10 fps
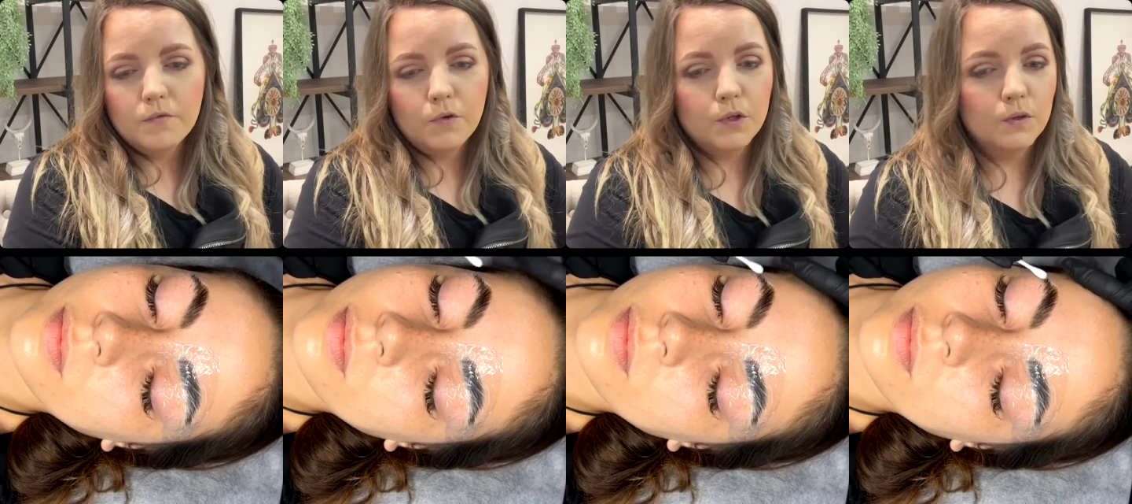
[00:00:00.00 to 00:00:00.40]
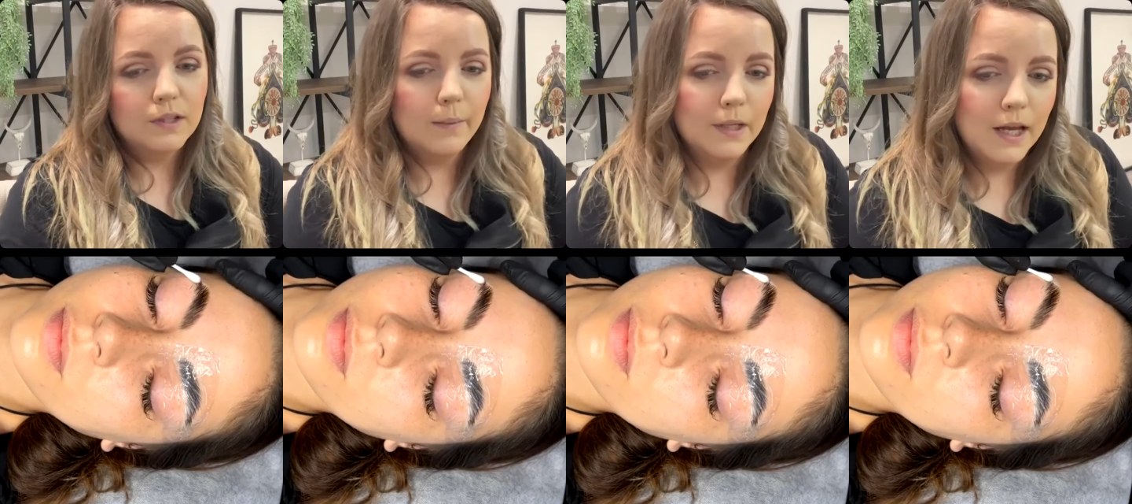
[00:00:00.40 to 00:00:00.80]
for your
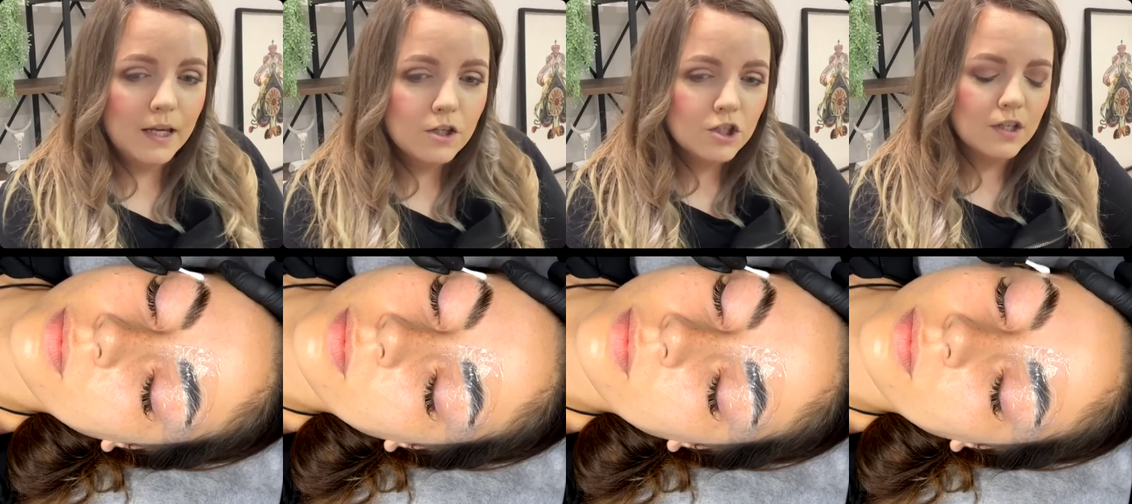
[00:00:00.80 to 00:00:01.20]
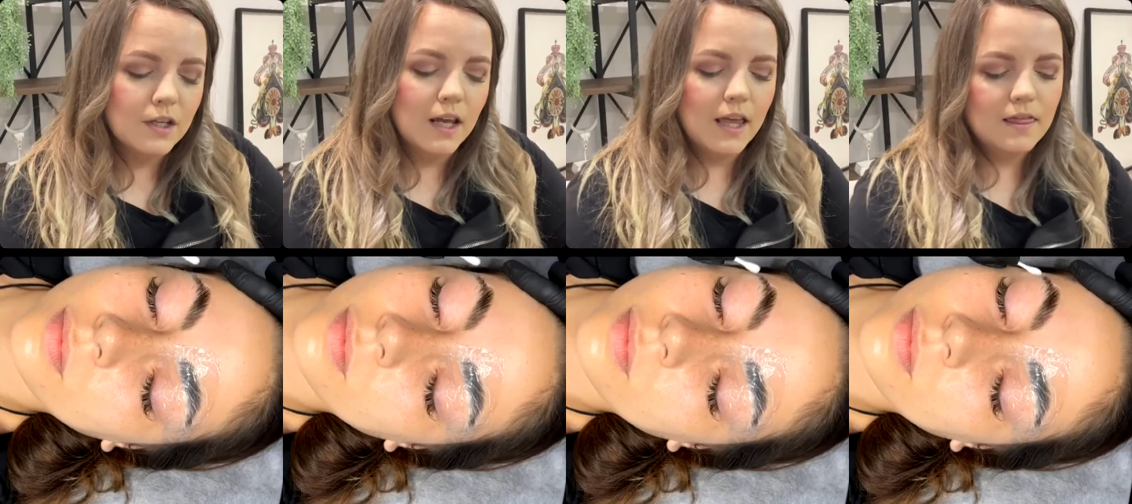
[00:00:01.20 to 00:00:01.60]

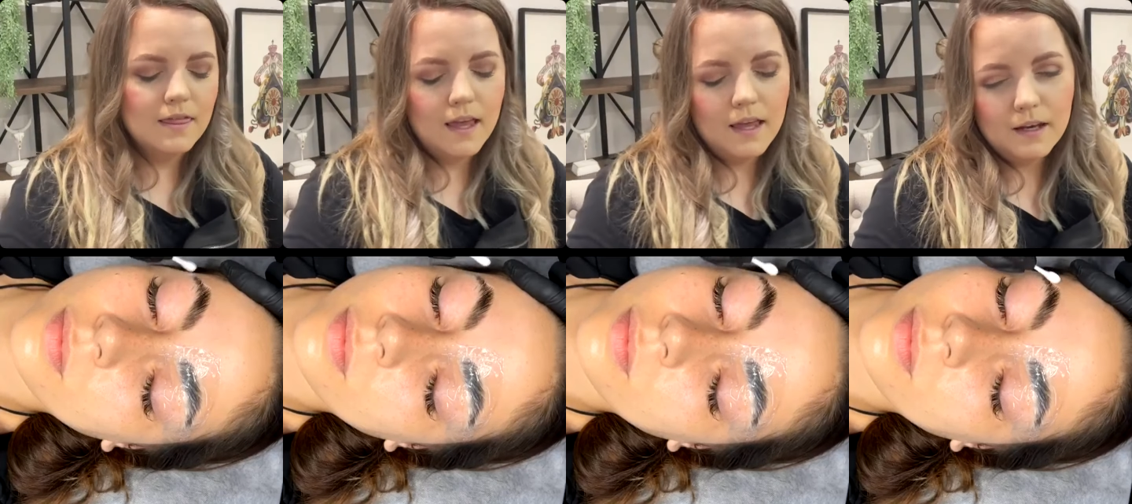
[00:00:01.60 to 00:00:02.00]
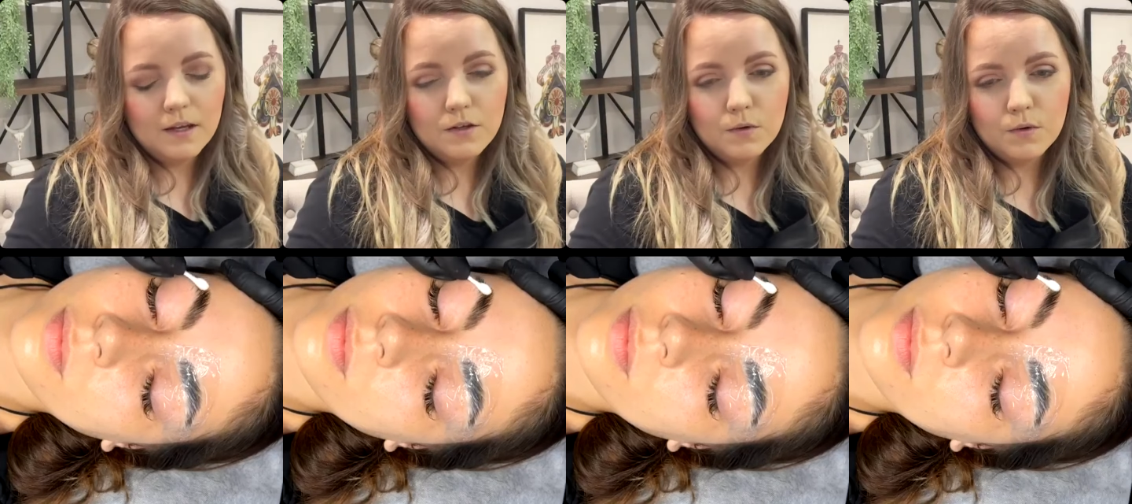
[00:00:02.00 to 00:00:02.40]
lamination and then
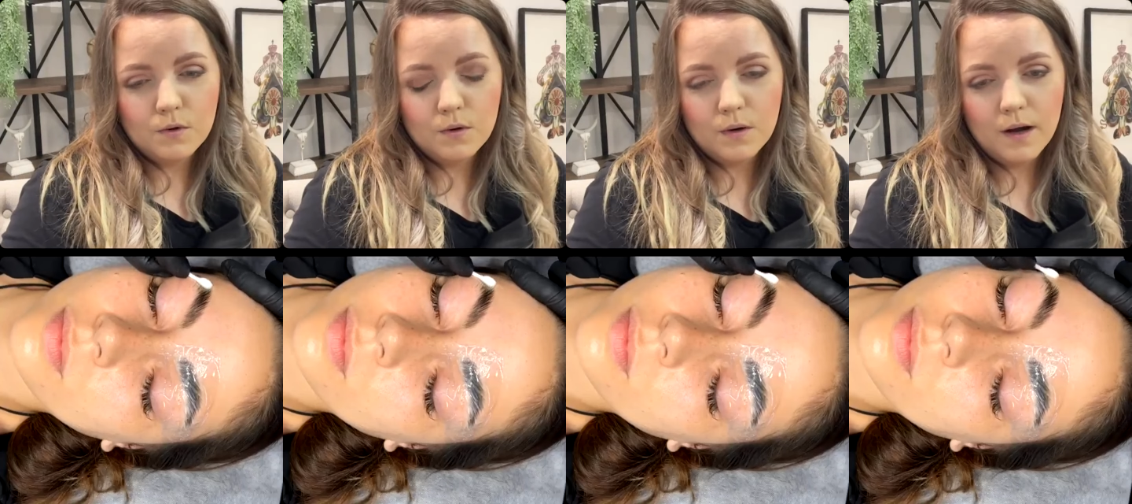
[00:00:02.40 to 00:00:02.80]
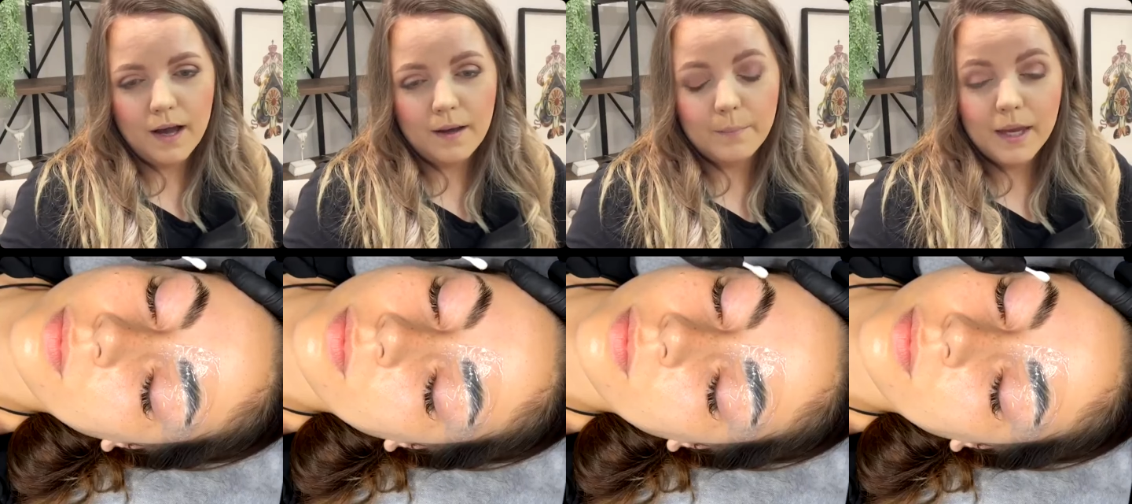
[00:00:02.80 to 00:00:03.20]
your
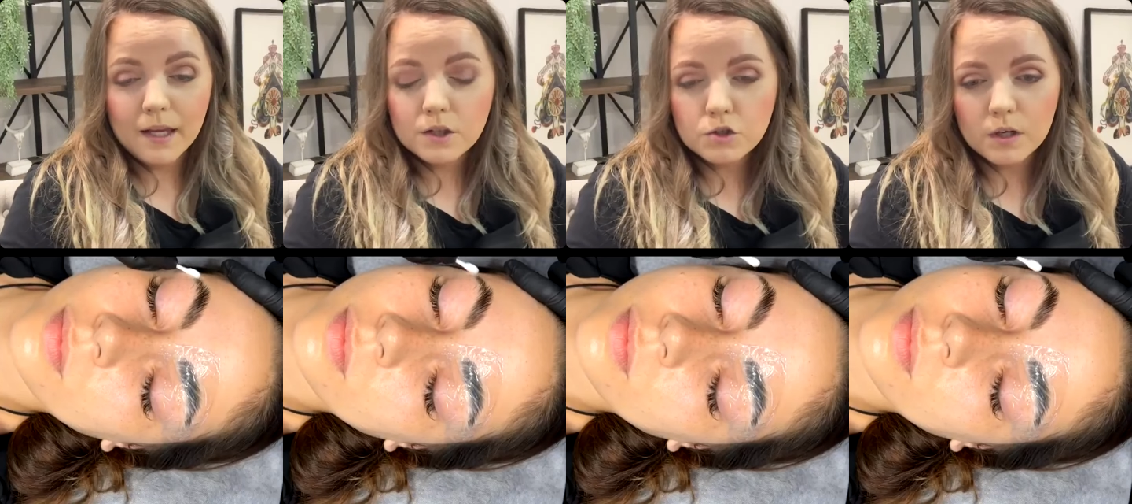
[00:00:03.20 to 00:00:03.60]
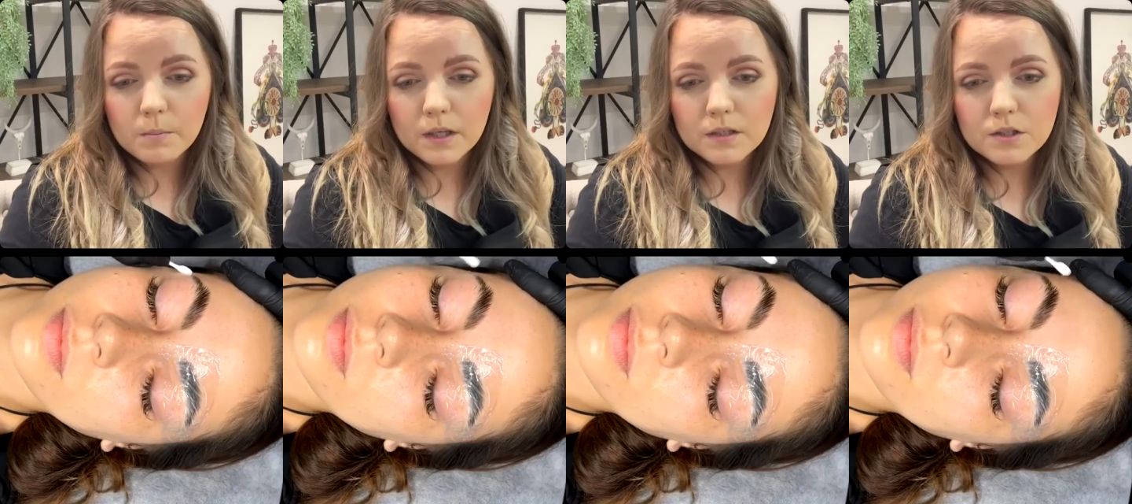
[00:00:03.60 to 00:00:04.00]
henna treatment.